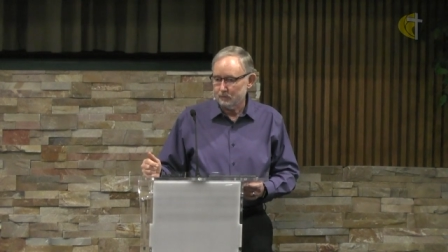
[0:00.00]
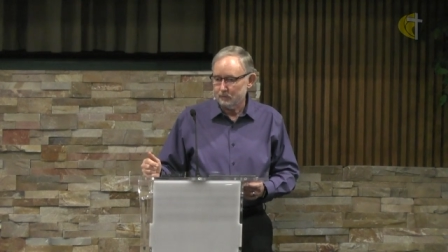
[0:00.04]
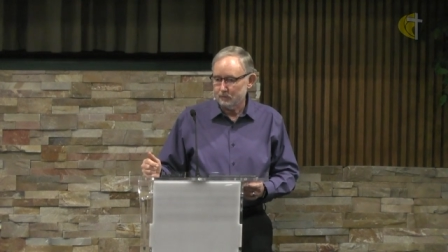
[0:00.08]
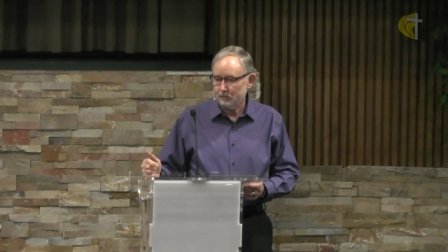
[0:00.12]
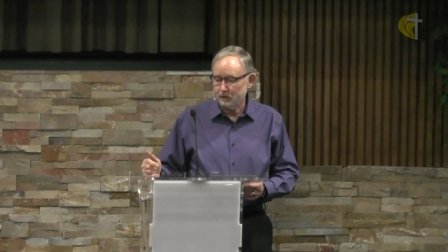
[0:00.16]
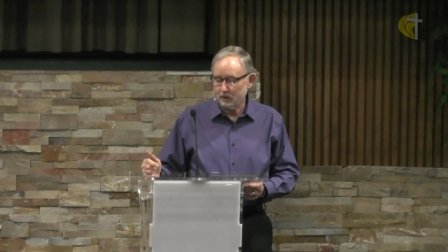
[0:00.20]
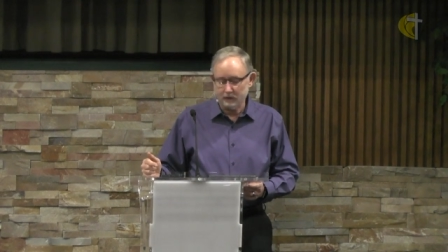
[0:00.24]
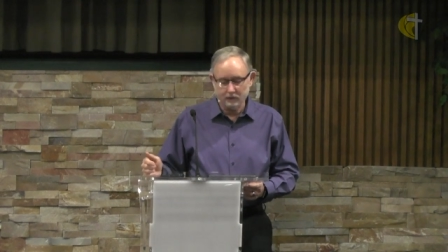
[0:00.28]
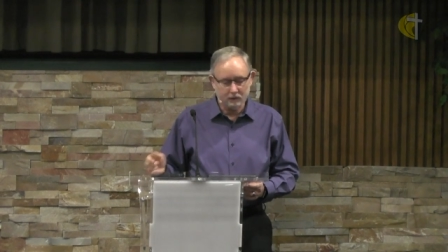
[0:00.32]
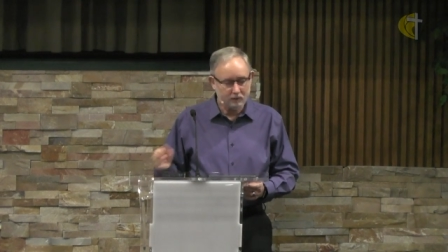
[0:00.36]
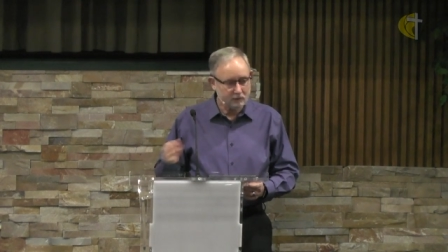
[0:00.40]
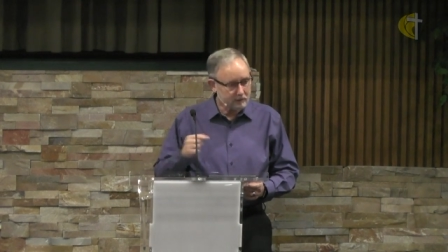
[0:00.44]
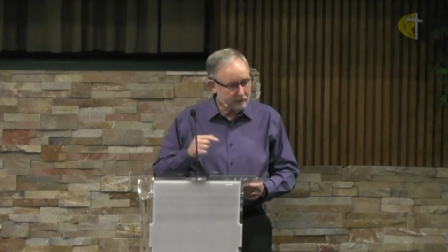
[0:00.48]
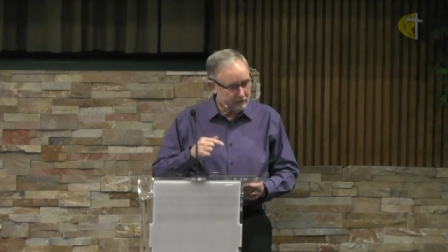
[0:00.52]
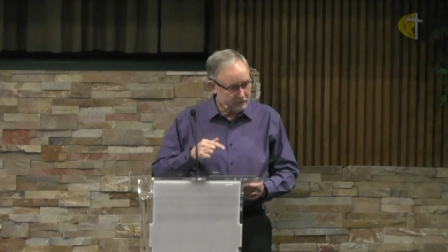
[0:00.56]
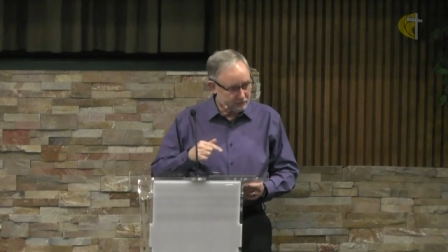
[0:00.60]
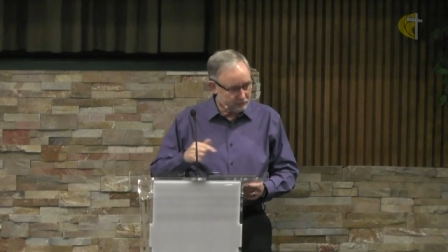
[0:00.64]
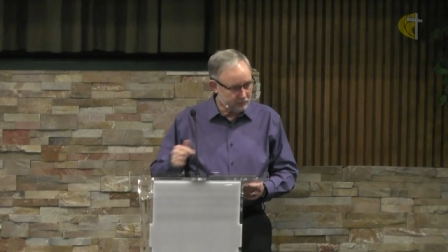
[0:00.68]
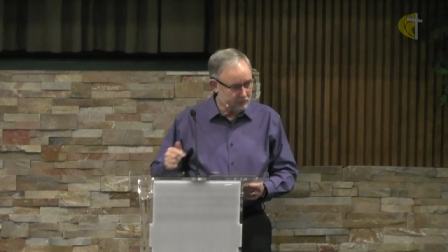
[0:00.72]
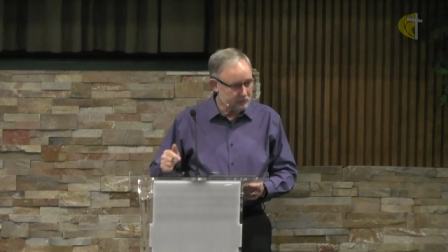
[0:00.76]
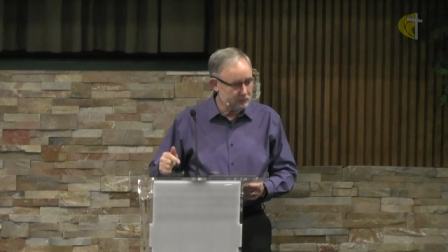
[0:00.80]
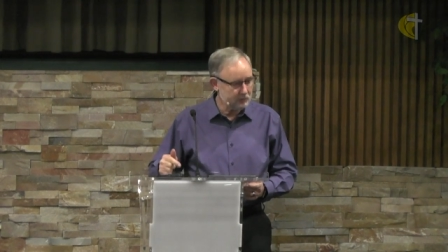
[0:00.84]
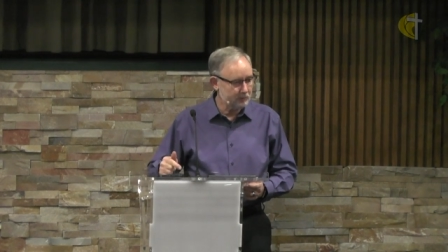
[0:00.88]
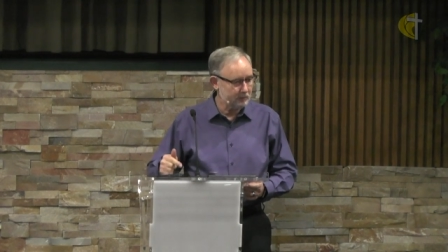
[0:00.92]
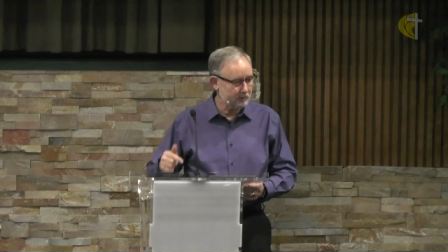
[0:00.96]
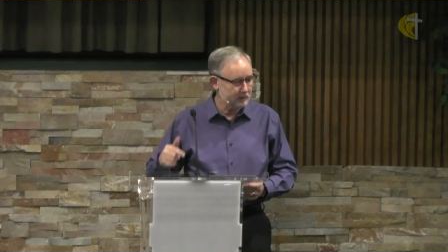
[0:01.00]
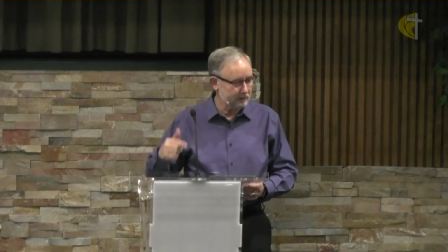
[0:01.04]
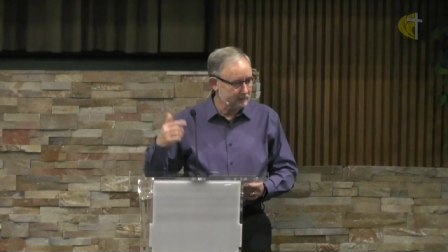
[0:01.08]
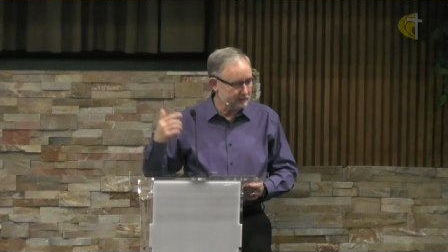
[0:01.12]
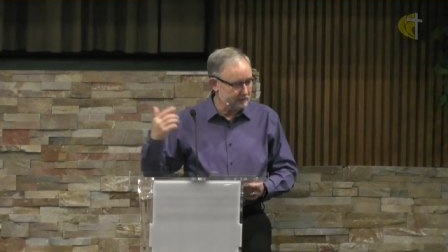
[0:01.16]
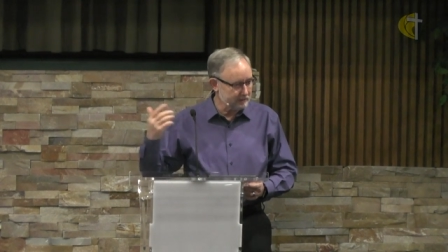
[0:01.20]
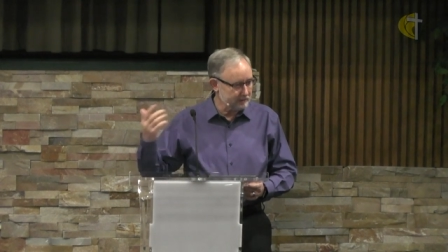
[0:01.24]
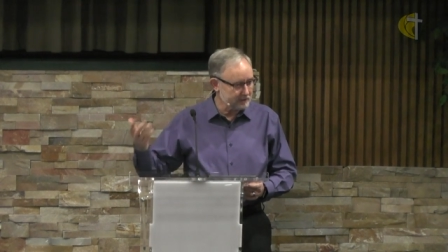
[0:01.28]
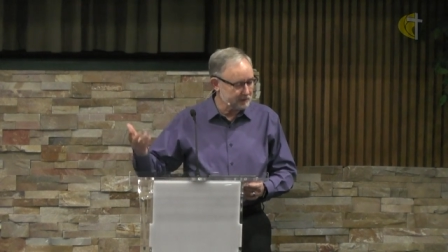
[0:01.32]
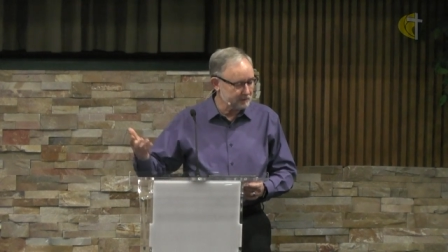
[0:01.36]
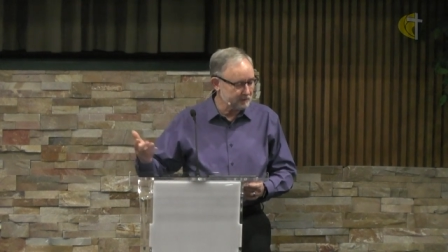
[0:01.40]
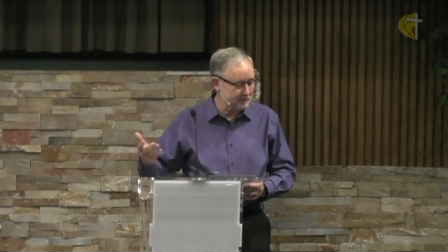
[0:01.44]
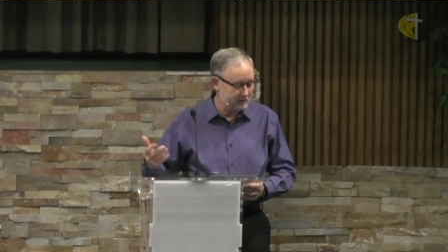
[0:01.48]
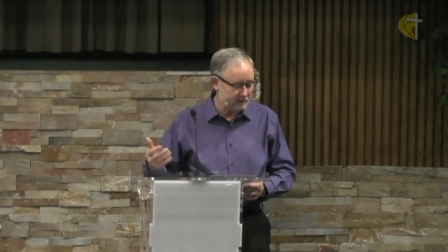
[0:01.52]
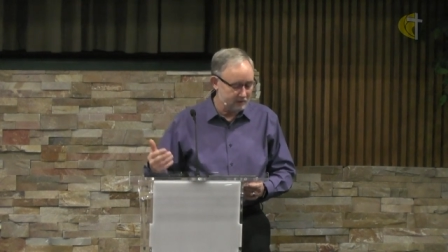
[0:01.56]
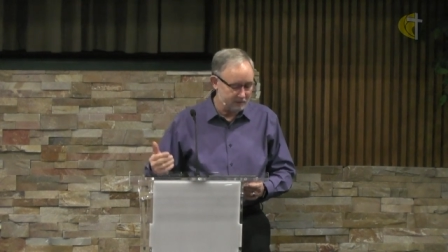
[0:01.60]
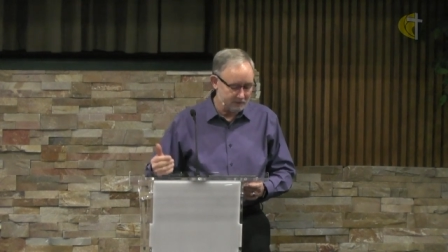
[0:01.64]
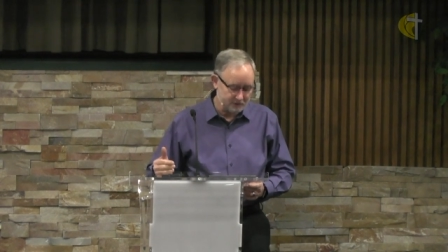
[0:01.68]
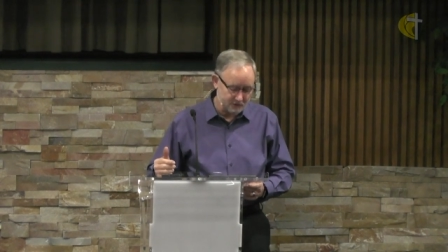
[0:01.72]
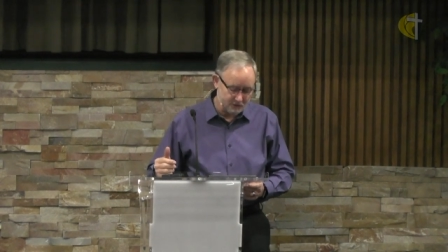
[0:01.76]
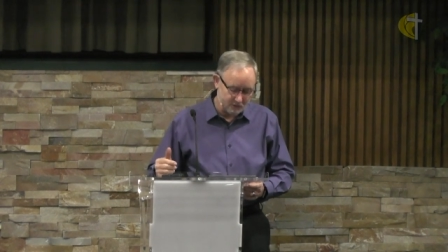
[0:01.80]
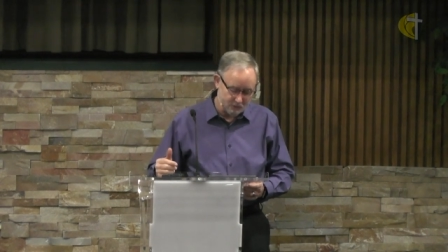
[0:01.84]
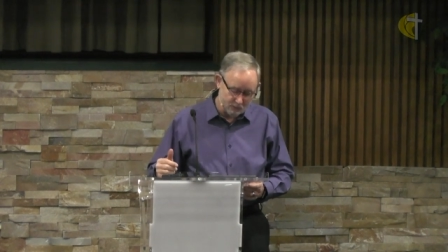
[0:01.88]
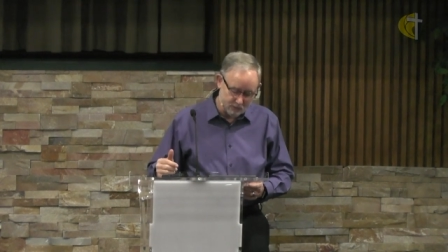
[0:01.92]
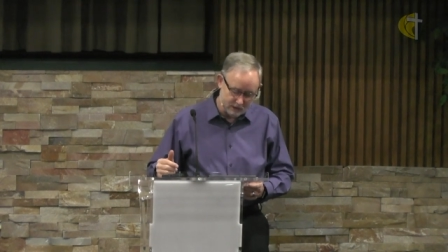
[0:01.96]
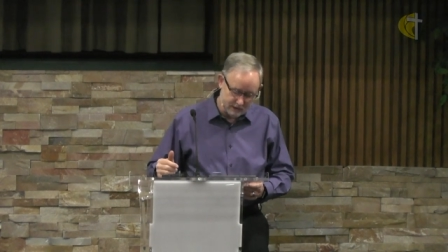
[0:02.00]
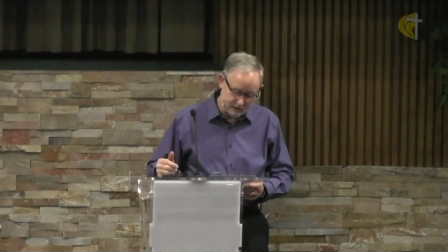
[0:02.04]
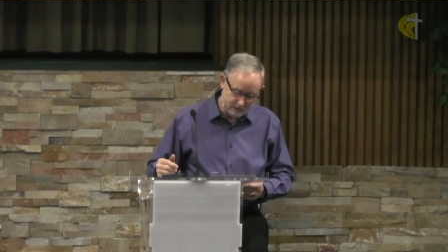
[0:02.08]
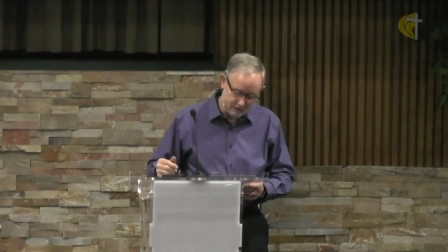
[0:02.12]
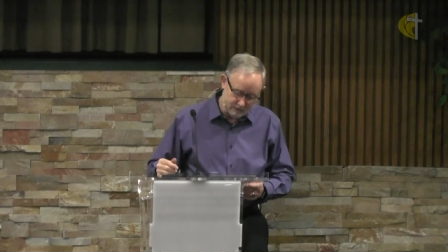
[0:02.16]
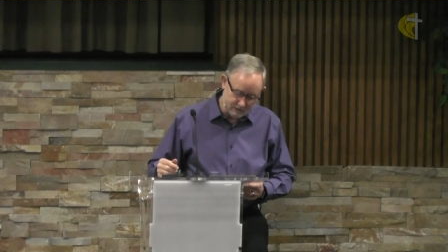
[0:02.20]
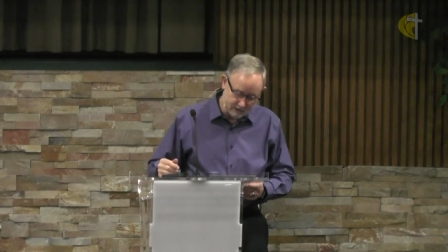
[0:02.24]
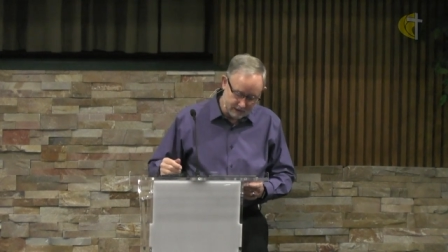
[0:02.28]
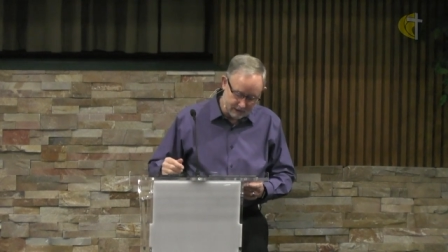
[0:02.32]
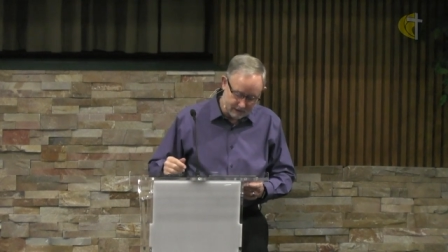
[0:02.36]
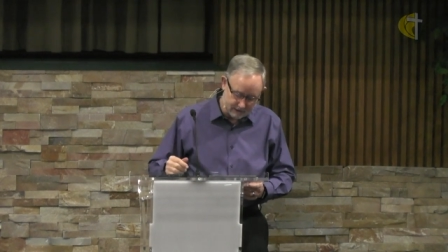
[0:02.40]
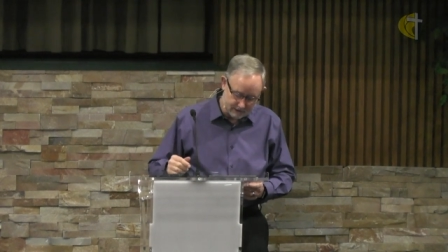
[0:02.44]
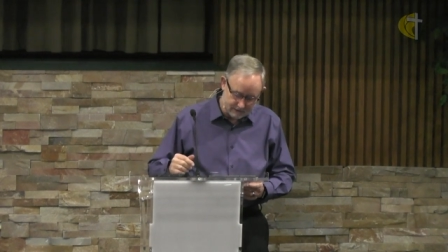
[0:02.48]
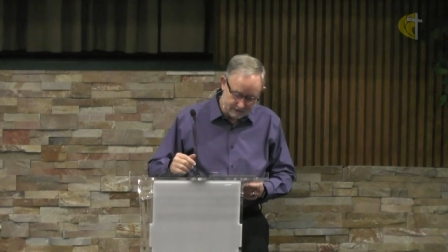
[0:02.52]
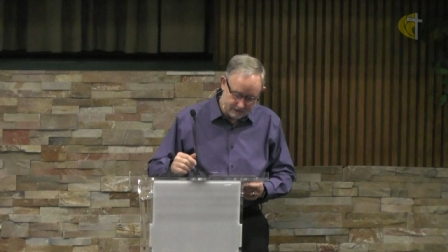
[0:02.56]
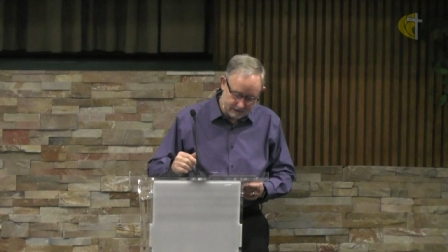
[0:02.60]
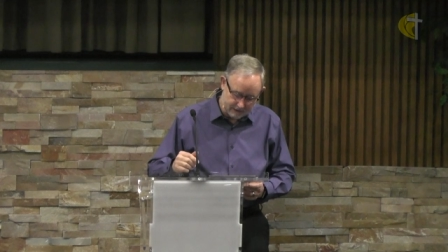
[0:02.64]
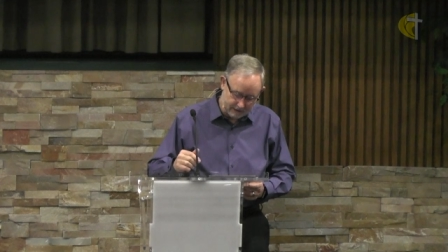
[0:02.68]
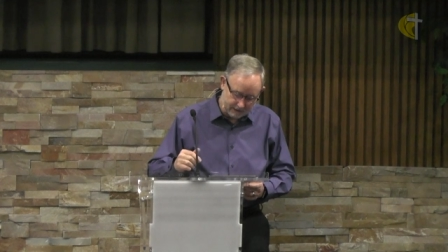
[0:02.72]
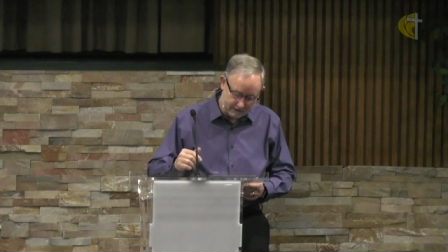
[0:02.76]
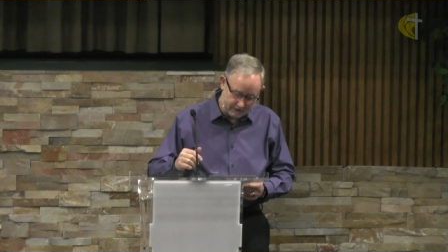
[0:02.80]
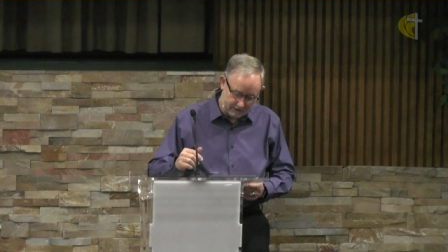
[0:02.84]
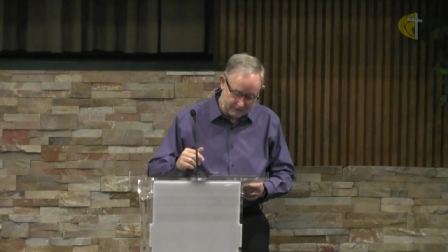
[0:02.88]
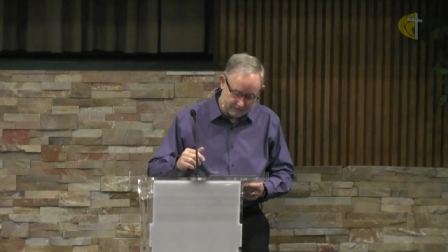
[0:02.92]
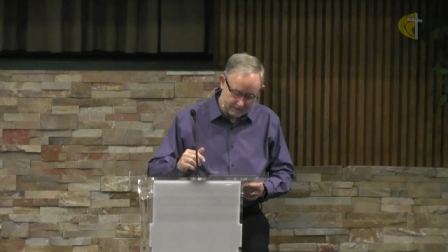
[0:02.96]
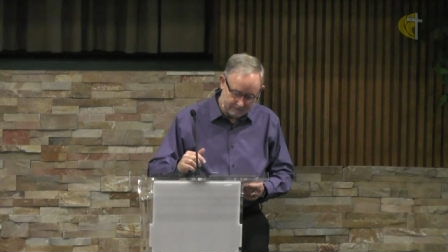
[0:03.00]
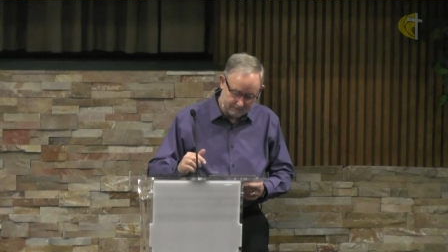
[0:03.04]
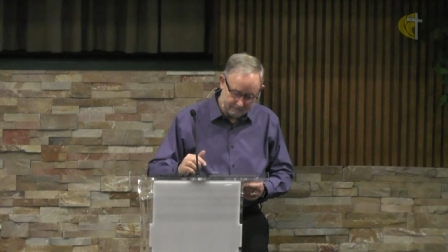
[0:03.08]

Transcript: not only through the wilderness, but also when you get there.